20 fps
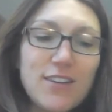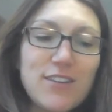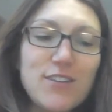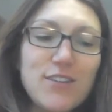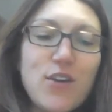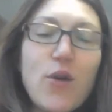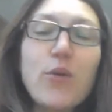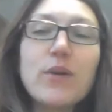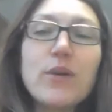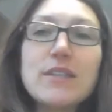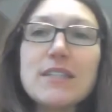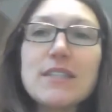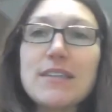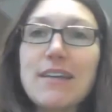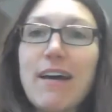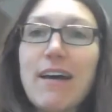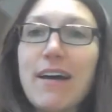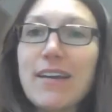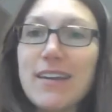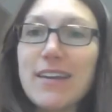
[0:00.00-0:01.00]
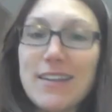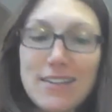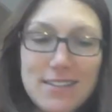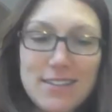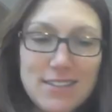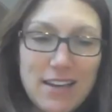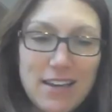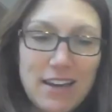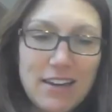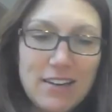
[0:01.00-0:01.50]
"No, it's not," he
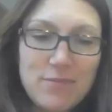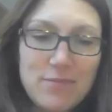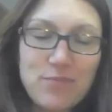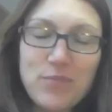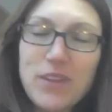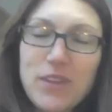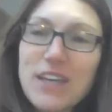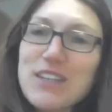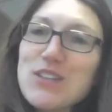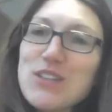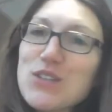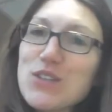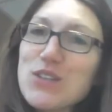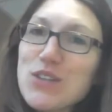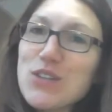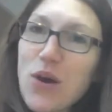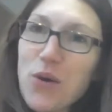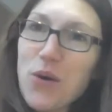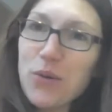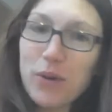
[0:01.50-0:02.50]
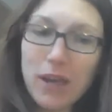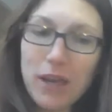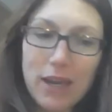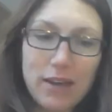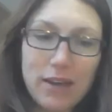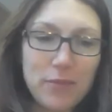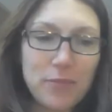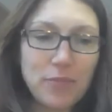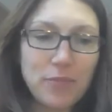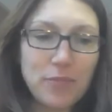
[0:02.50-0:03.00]
said. "It's
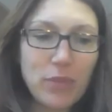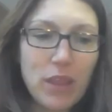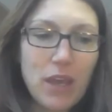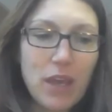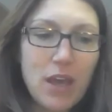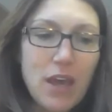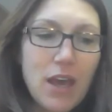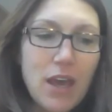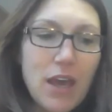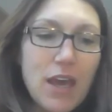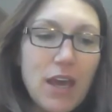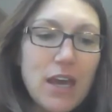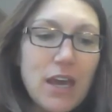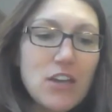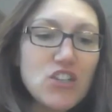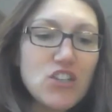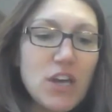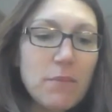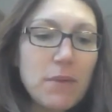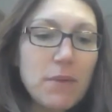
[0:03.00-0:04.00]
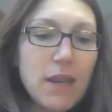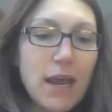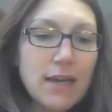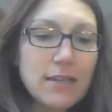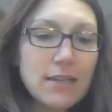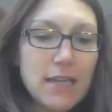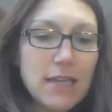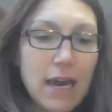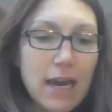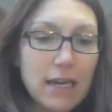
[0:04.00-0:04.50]
snowing." Jem
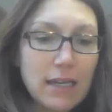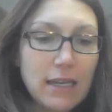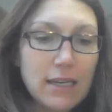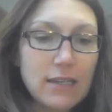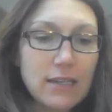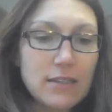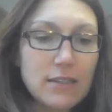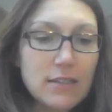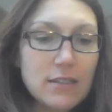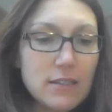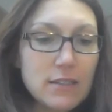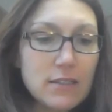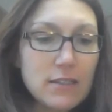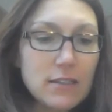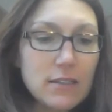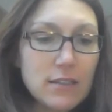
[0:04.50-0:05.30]
asked Atticus,